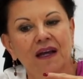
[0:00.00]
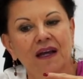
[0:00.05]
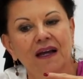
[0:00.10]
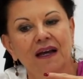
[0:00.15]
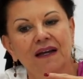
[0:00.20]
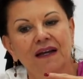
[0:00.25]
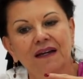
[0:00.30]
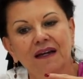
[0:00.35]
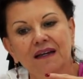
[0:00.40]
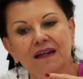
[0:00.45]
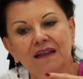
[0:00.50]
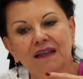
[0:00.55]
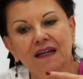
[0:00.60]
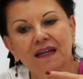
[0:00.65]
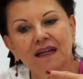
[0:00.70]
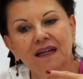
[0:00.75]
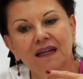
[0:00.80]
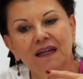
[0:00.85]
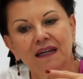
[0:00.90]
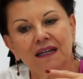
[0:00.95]
And I
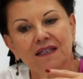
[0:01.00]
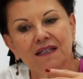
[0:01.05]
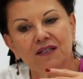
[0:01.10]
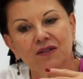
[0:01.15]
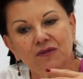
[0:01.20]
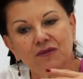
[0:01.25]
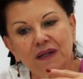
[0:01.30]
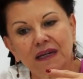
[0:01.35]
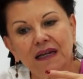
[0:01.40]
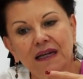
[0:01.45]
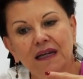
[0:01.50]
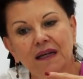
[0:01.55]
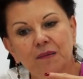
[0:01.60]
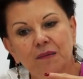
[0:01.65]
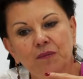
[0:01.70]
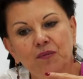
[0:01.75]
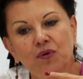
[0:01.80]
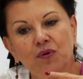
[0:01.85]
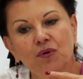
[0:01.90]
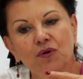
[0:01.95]
think it's really
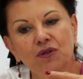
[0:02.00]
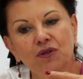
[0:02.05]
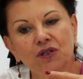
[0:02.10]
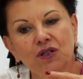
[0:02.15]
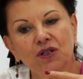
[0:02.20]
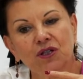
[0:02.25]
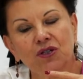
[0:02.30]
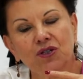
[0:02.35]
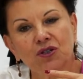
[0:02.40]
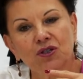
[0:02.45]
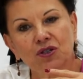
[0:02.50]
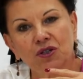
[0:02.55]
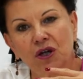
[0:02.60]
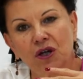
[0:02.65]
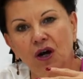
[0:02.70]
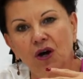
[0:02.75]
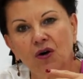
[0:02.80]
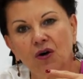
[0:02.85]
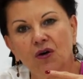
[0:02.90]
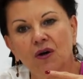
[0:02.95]
important to
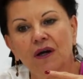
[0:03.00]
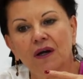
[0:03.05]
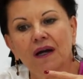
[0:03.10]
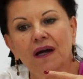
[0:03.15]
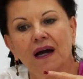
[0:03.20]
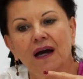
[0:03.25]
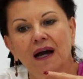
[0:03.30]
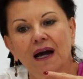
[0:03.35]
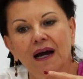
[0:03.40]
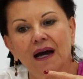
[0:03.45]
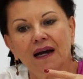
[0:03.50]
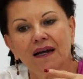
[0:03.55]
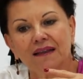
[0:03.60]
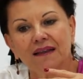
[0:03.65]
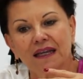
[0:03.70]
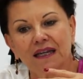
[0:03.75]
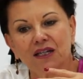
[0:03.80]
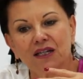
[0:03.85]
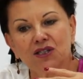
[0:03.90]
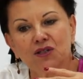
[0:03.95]
know
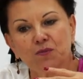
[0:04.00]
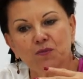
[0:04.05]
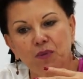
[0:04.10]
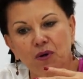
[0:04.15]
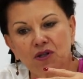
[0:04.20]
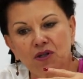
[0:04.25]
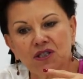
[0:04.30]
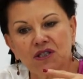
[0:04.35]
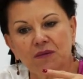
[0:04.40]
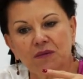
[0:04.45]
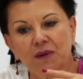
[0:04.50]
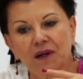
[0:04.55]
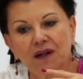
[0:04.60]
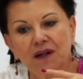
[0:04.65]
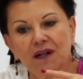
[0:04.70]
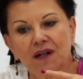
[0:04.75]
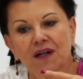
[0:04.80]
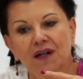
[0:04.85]
that it's possible